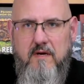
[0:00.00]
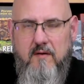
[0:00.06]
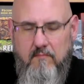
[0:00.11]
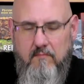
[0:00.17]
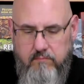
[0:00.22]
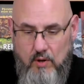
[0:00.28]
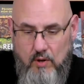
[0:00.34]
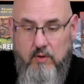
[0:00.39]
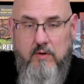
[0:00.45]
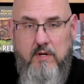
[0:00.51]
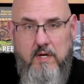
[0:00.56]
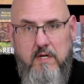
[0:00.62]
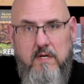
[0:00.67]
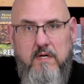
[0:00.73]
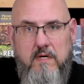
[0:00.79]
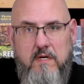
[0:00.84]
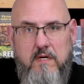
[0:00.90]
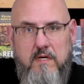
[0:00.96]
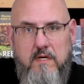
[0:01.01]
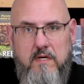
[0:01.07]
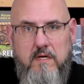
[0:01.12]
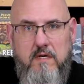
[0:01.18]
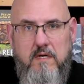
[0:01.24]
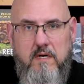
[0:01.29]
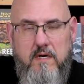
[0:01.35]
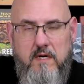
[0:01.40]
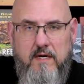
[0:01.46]
broke
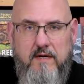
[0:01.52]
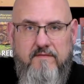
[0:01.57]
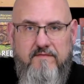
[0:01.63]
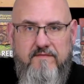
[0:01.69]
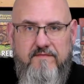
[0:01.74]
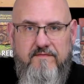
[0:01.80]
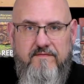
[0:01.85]
on